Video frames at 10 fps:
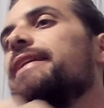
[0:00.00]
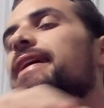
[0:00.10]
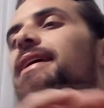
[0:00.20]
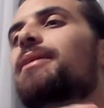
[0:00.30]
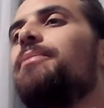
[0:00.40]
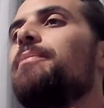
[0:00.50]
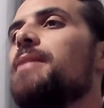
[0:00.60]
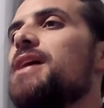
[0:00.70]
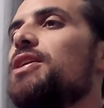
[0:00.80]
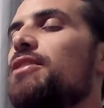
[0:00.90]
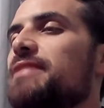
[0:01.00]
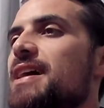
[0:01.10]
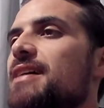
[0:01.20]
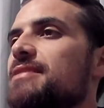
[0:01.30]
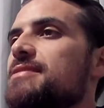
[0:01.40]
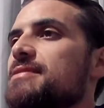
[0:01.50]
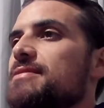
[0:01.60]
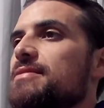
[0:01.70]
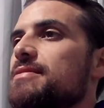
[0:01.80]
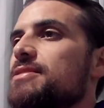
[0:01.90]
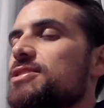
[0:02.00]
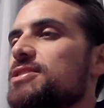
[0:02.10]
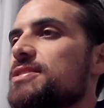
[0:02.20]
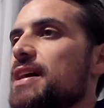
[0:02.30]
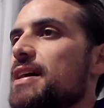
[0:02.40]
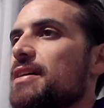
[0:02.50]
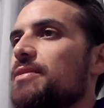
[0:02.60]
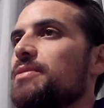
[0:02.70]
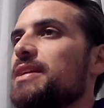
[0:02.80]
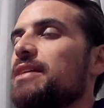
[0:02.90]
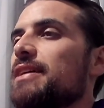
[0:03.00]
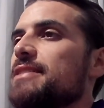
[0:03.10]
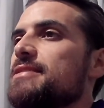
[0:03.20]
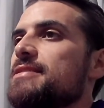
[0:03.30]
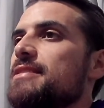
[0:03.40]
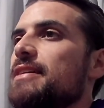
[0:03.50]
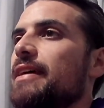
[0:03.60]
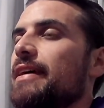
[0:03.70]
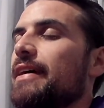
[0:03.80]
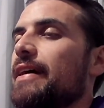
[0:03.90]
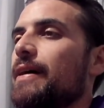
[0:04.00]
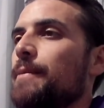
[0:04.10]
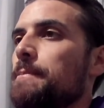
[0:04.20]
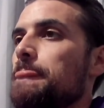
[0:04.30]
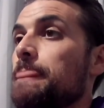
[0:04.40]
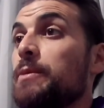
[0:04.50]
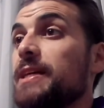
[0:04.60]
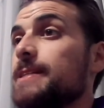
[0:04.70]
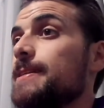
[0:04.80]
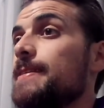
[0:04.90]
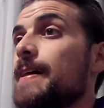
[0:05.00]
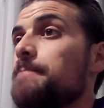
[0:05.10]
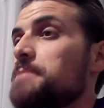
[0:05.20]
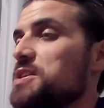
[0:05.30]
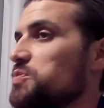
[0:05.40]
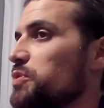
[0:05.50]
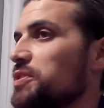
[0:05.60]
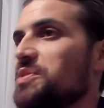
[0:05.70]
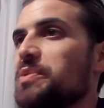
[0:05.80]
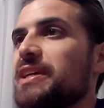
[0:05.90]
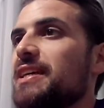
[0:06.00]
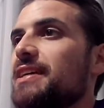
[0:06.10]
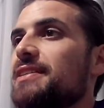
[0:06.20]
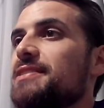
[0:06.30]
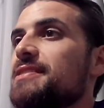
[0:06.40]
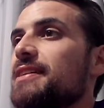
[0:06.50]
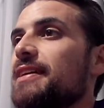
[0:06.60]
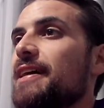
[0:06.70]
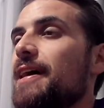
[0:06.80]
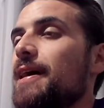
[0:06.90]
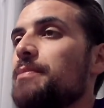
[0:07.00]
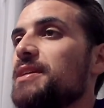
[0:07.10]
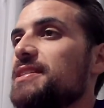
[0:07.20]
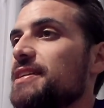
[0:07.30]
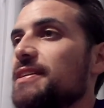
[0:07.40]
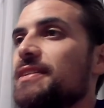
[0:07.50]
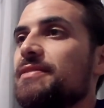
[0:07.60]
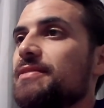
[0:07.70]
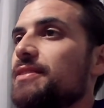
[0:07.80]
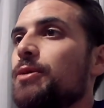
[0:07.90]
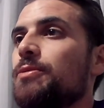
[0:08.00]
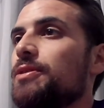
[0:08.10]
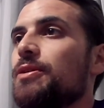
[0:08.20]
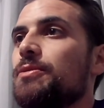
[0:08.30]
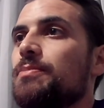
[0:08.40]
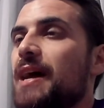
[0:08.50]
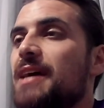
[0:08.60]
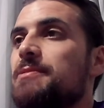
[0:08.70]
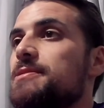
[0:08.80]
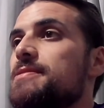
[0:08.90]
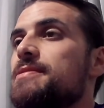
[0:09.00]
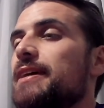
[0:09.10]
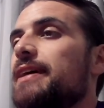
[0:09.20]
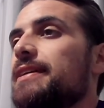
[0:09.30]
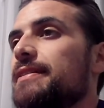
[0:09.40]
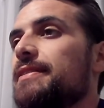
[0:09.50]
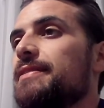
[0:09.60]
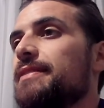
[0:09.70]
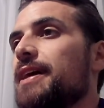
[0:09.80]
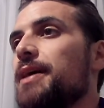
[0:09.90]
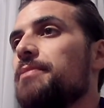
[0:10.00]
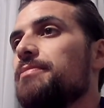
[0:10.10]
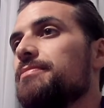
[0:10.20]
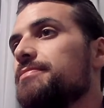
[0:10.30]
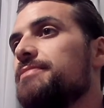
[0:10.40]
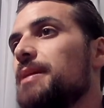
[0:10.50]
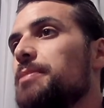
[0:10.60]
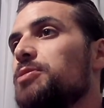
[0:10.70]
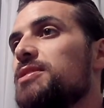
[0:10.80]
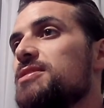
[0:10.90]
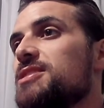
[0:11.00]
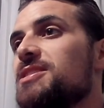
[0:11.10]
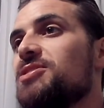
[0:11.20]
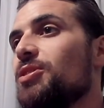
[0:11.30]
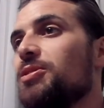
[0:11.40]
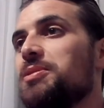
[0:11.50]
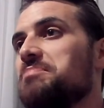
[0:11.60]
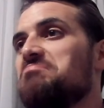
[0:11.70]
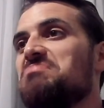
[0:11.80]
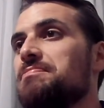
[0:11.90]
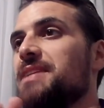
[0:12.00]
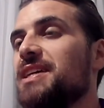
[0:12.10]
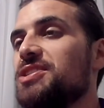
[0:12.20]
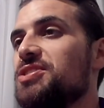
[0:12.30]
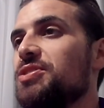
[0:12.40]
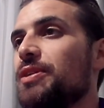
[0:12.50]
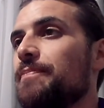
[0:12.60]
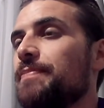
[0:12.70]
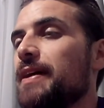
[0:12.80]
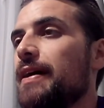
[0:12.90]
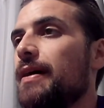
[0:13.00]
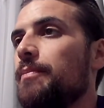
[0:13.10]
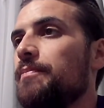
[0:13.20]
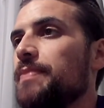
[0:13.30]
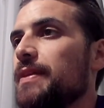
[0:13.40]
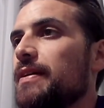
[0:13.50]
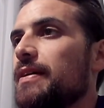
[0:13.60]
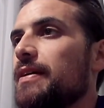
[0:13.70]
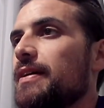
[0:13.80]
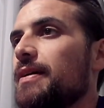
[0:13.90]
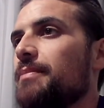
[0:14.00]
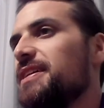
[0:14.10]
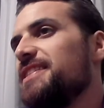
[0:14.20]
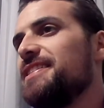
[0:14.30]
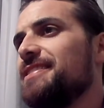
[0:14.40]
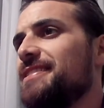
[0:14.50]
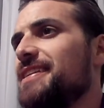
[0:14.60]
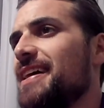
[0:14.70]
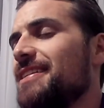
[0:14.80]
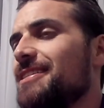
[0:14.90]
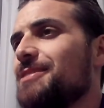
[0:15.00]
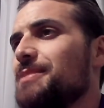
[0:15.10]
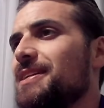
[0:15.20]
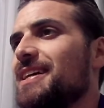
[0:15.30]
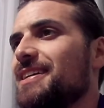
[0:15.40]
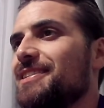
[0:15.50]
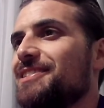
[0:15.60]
I know of a house just near us where they did that. They just worked in the weekends. They did it no payment, and they're builders, so they can just do it. But at the end of the day, like, I mean, hey,